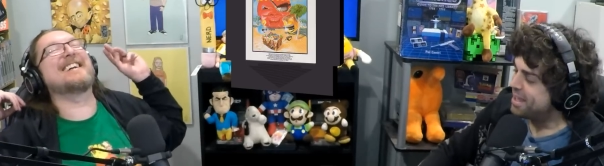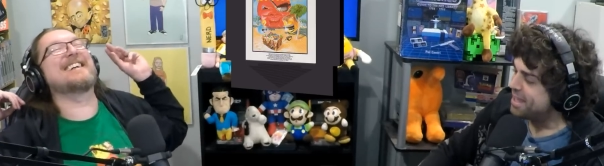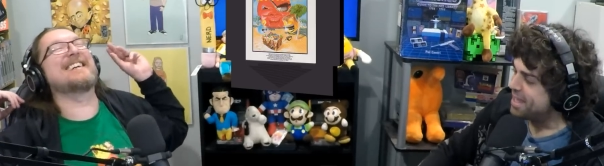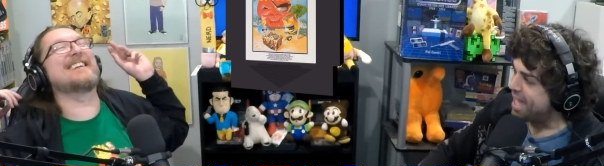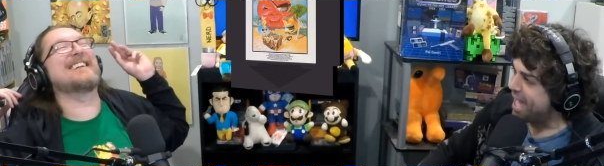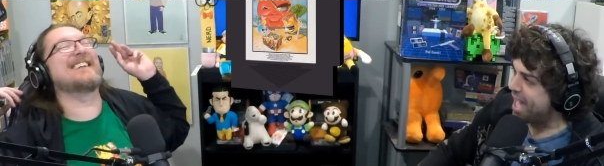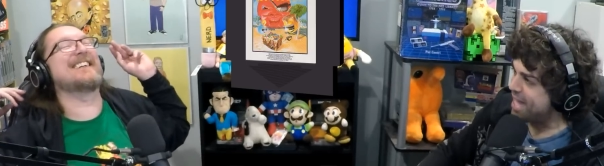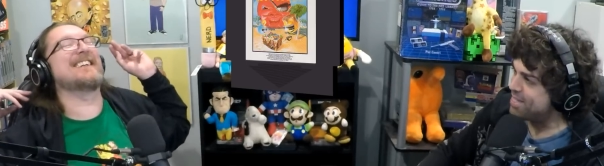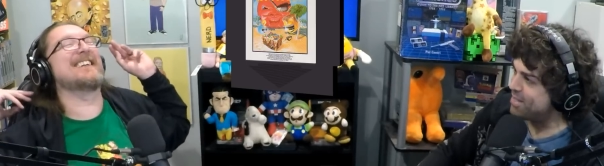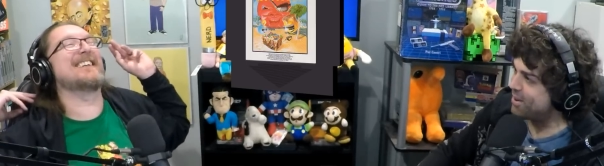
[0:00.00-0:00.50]

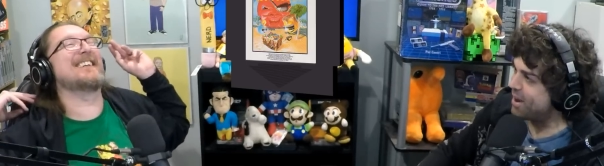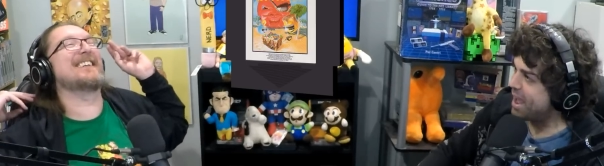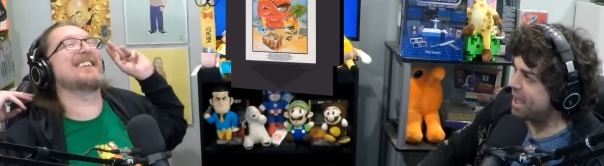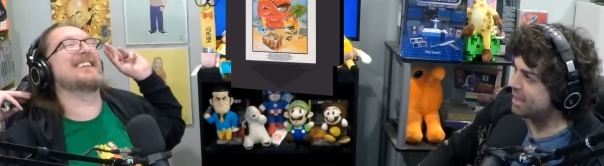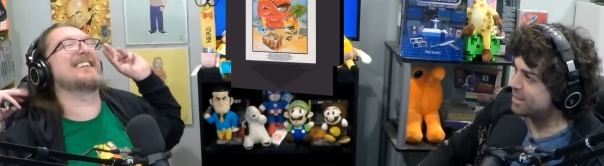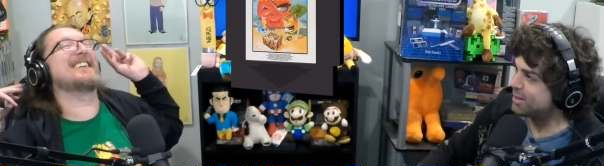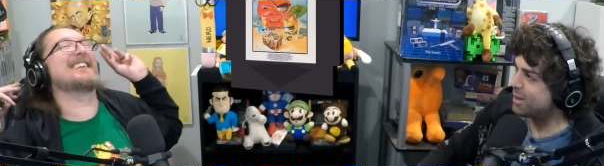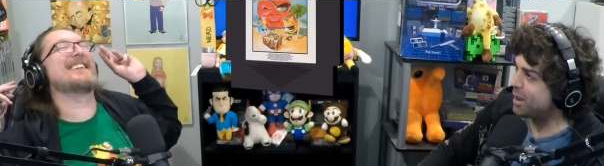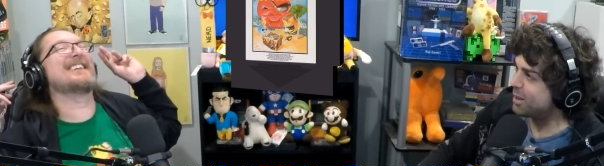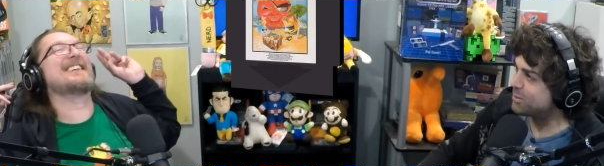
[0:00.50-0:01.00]
Speaker 1: had their
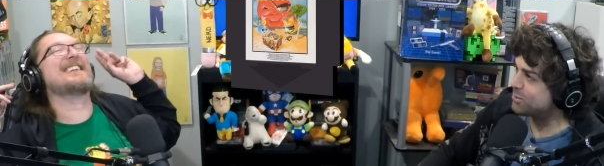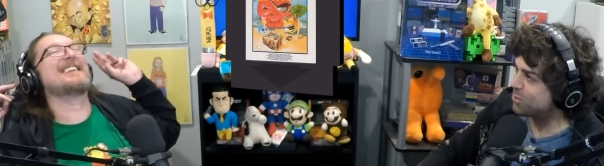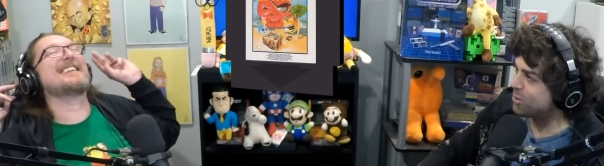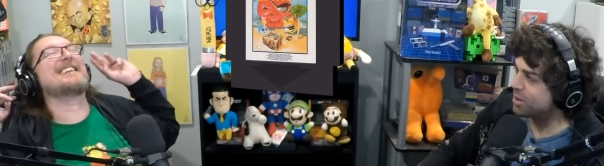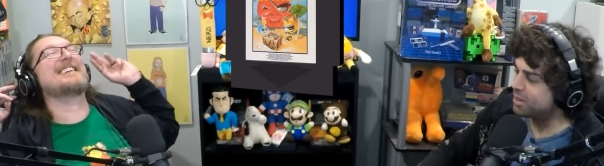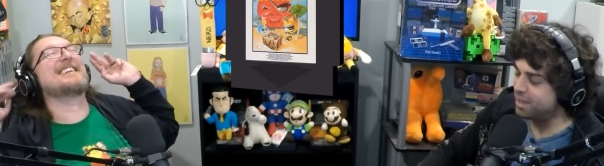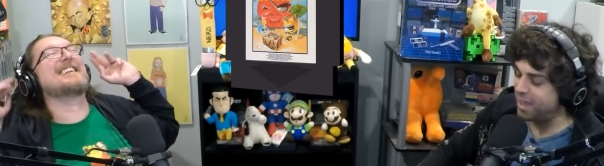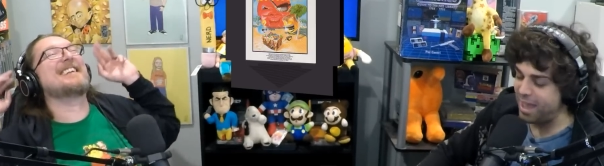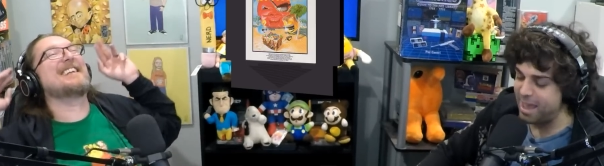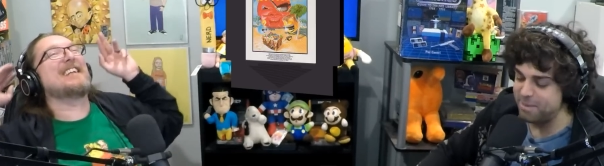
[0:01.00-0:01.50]

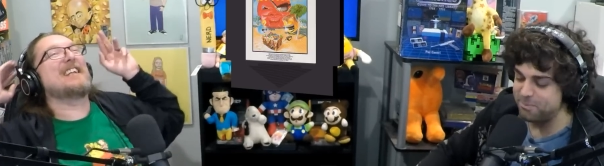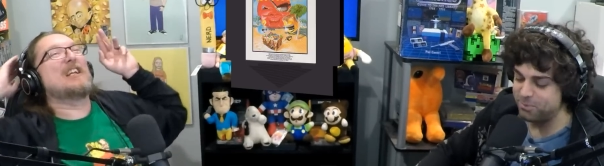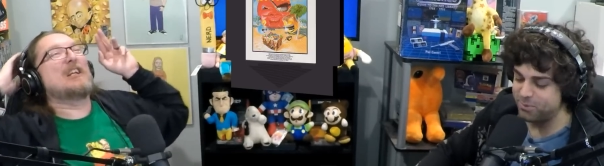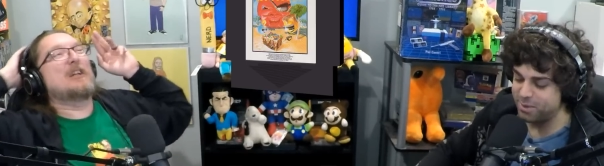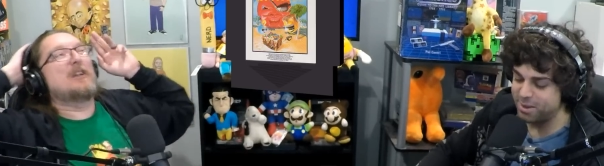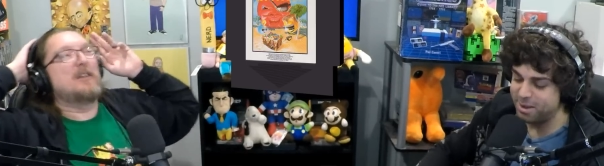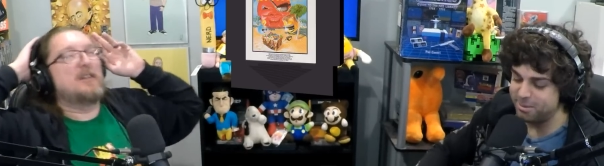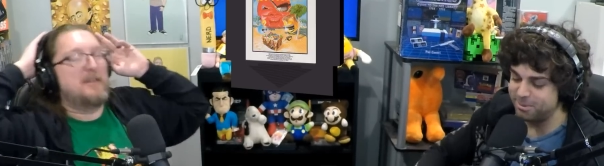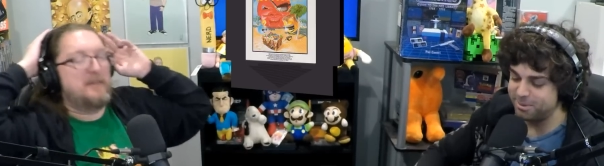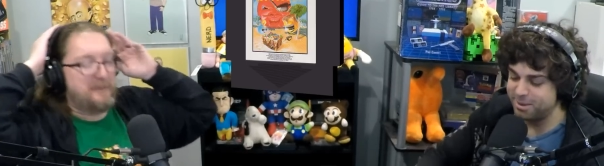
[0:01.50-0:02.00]
anti-drug game
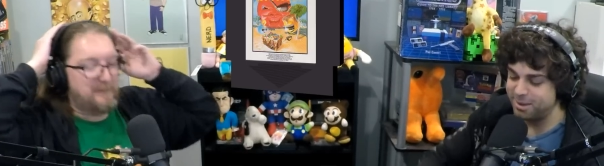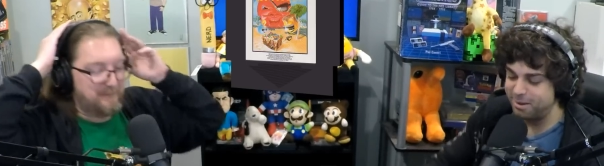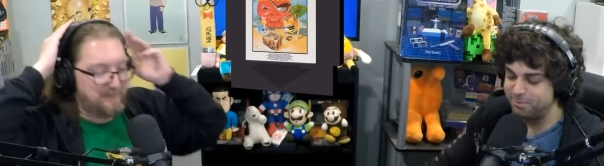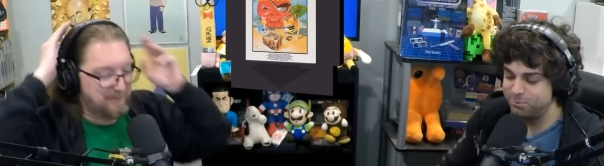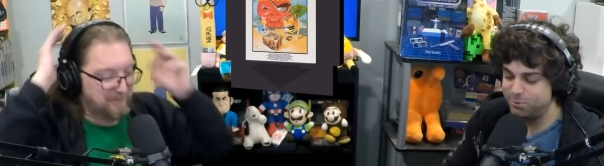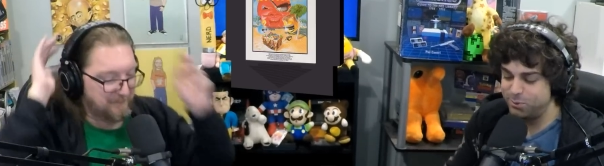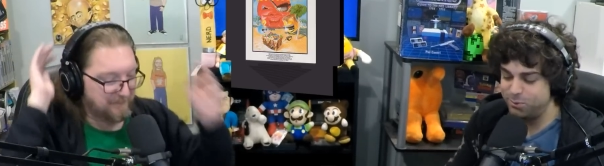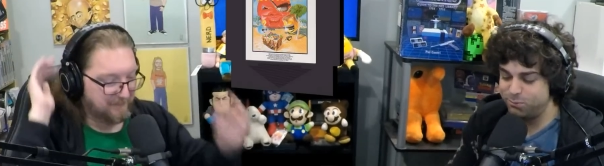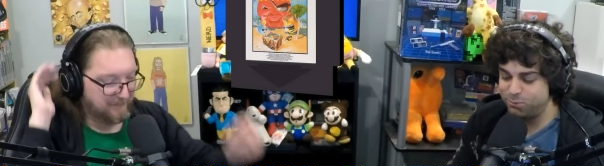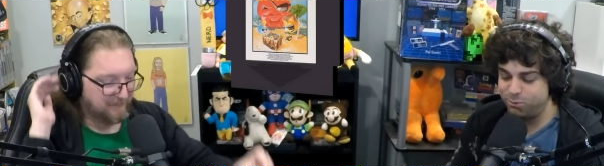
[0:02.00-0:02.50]
come come
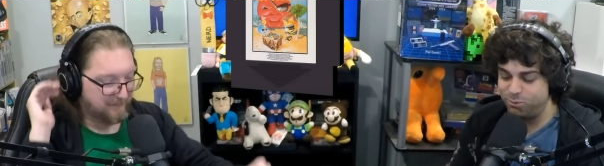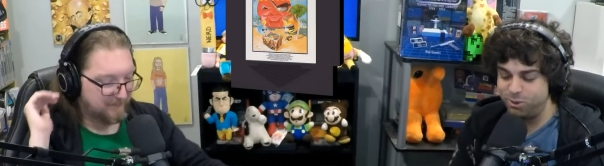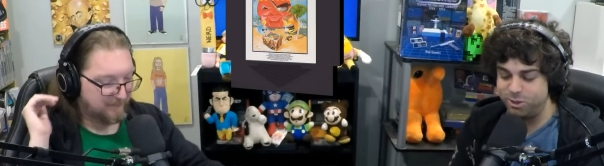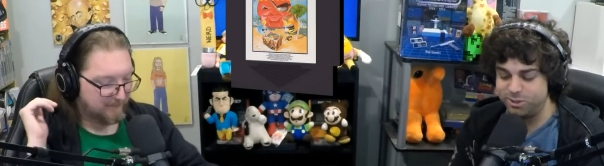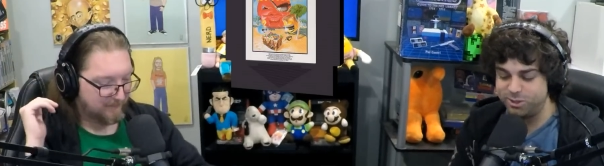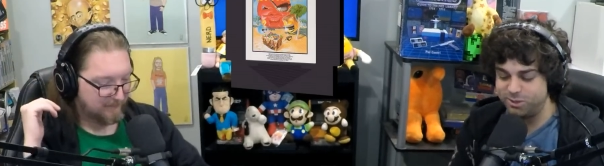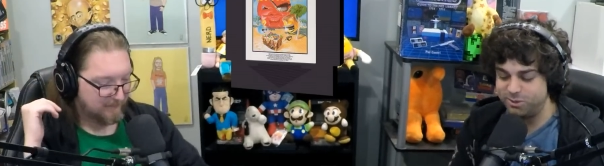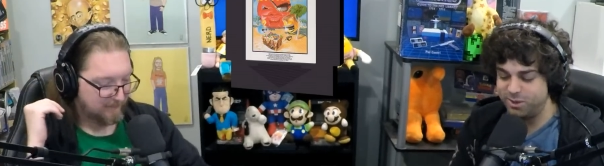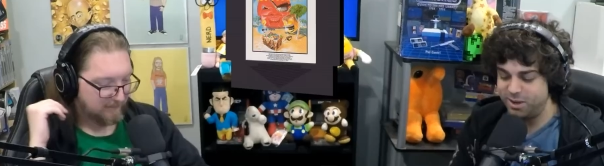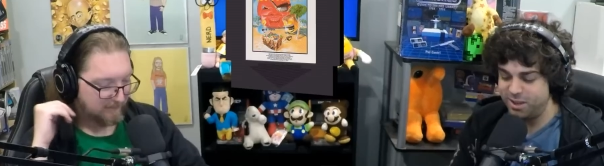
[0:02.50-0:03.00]
to
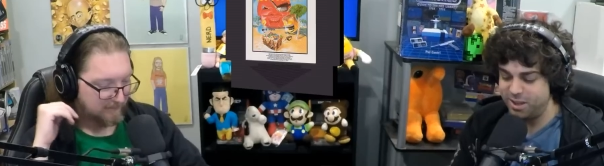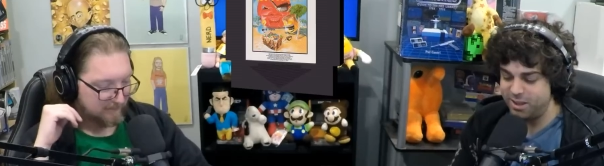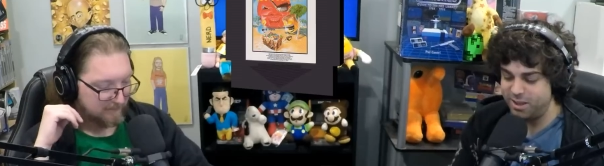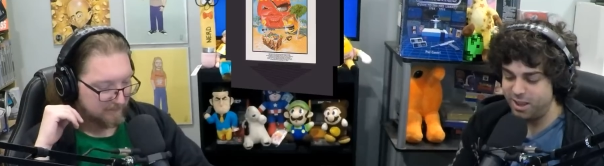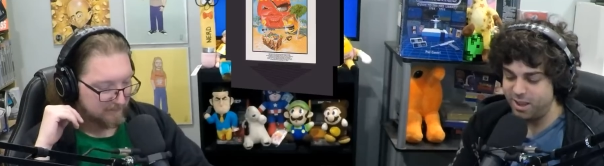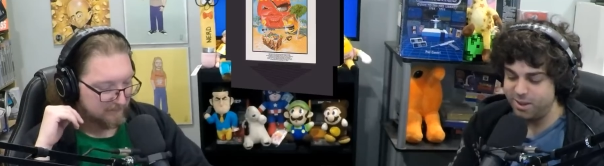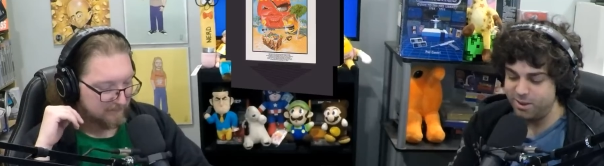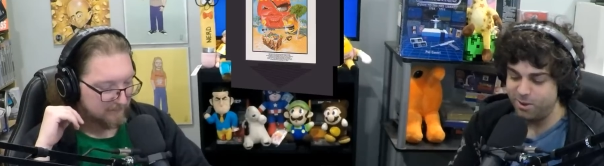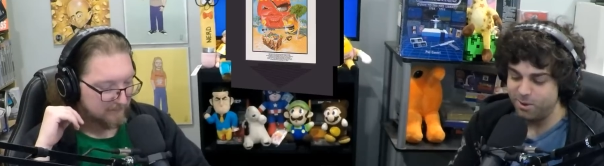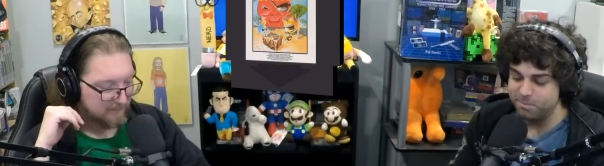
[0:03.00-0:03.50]
fruition in,
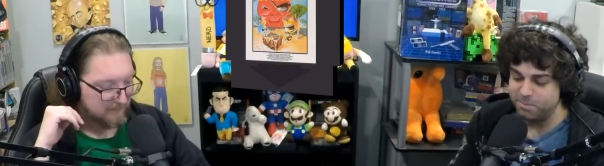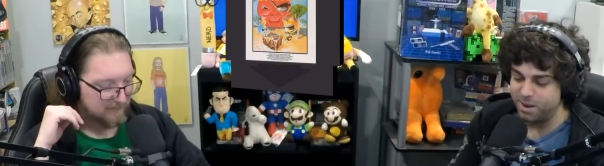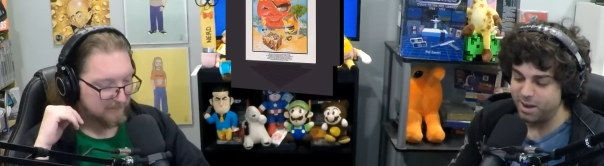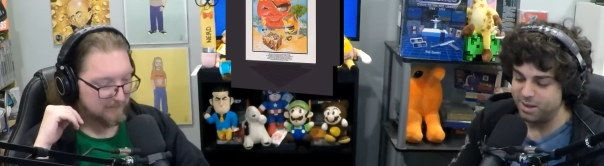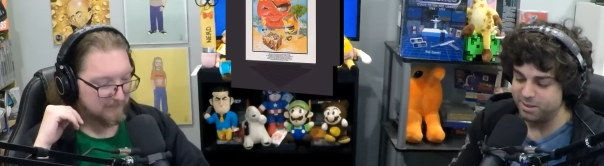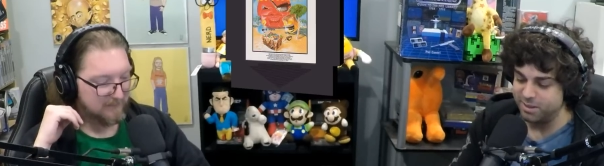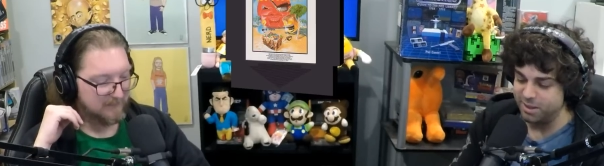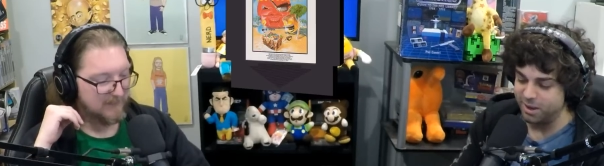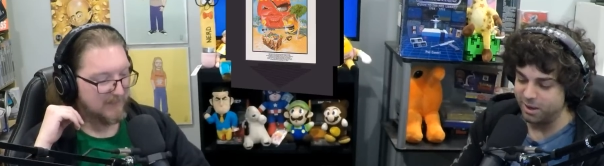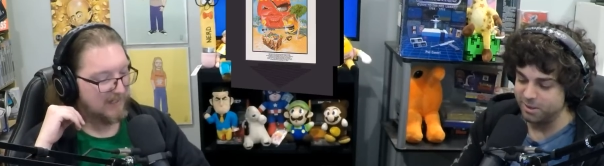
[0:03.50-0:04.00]
in, your
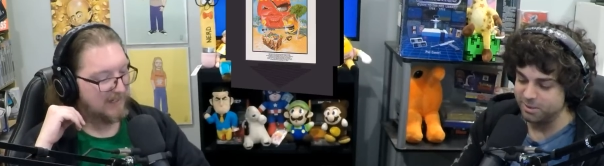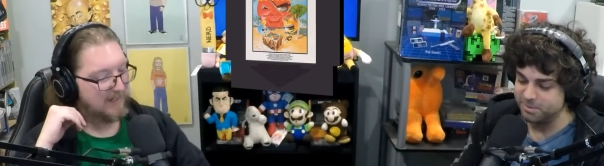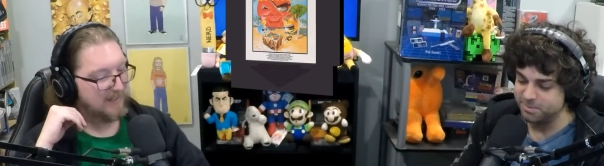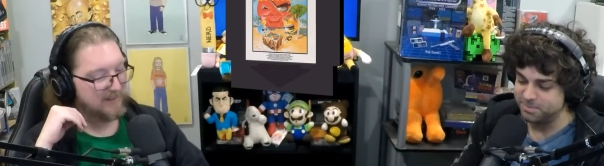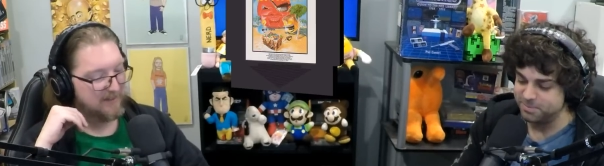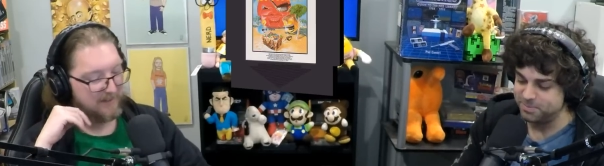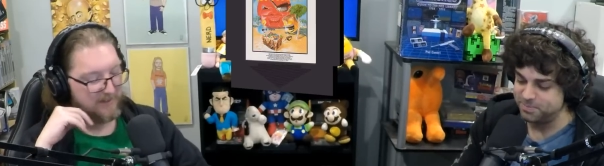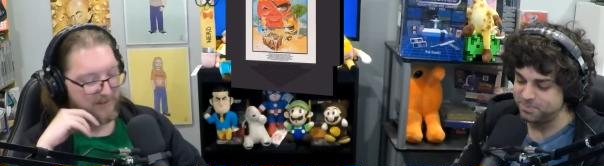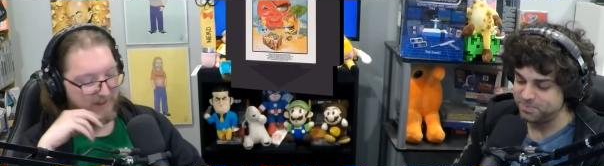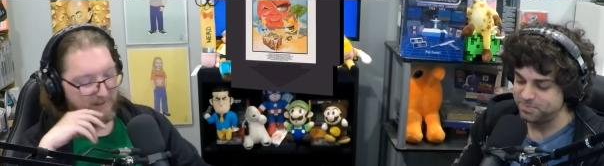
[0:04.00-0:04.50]
mind? There, I don't know.